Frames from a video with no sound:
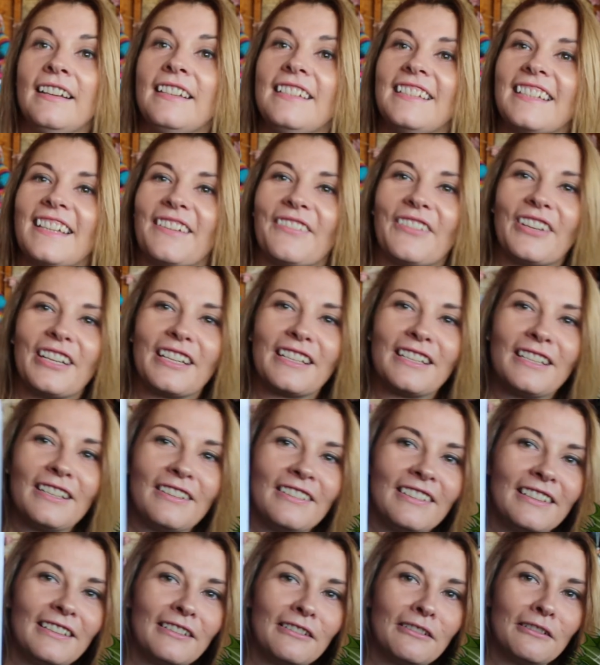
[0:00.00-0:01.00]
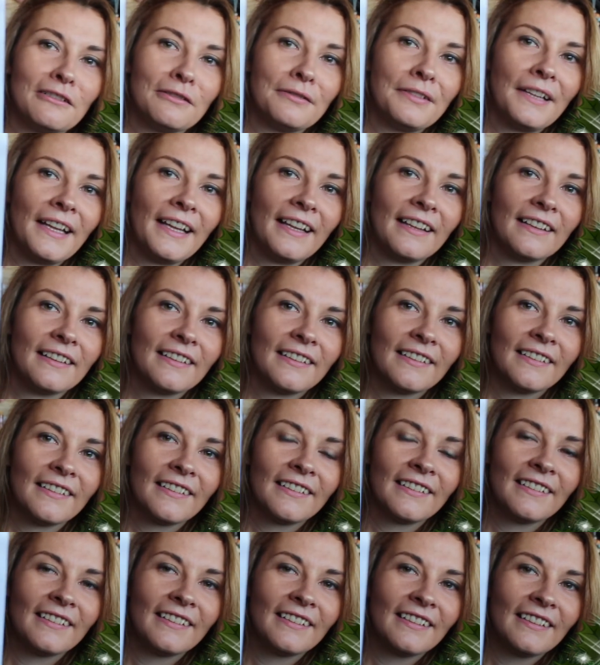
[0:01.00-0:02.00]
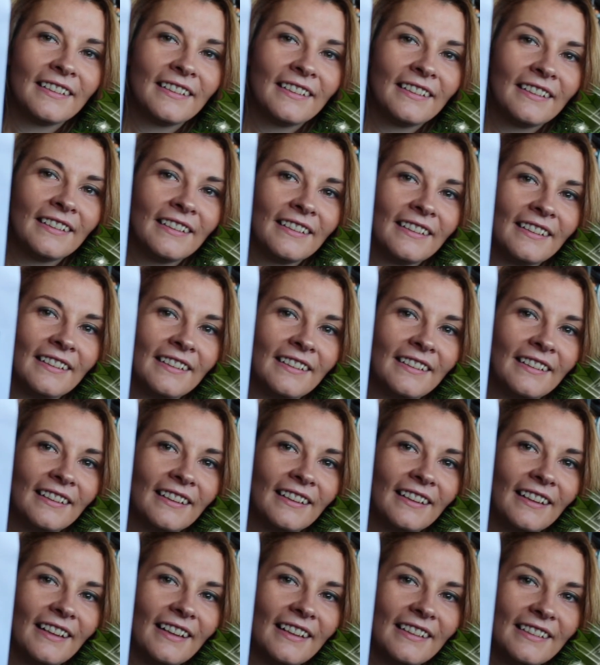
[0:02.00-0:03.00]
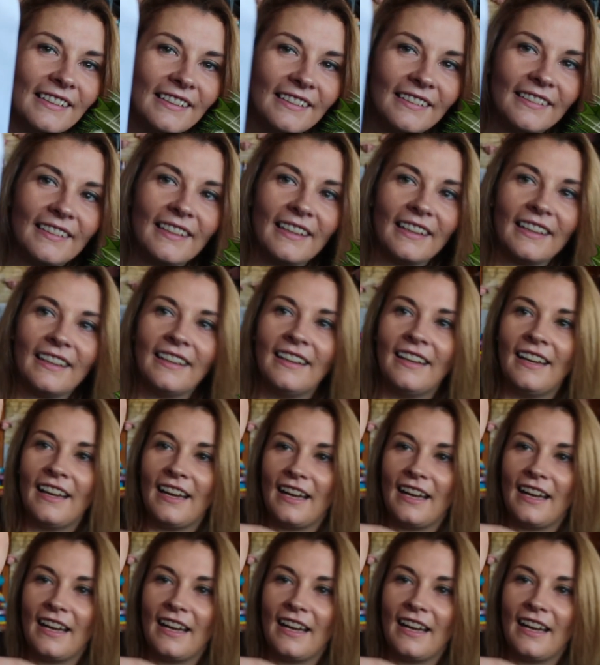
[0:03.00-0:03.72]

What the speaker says: to give it a cute little effect, as you can see.